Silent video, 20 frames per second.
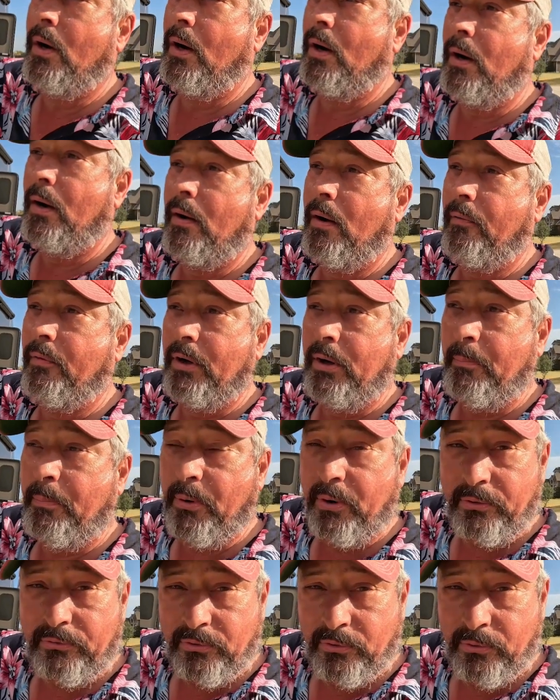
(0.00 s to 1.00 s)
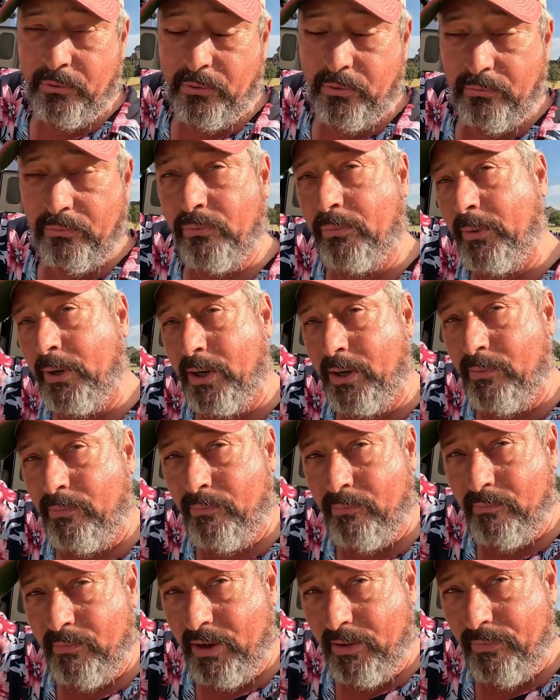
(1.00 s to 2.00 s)
Uh, I've got parts on order for my,
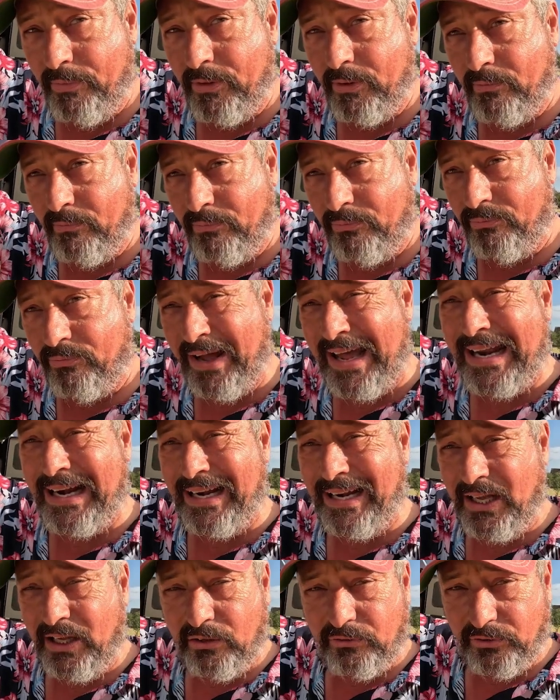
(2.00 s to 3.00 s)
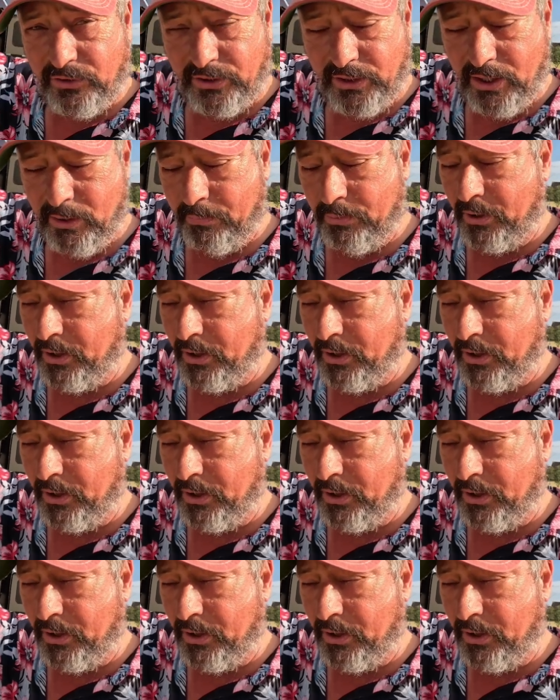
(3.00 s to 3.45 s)
my the, finalizing that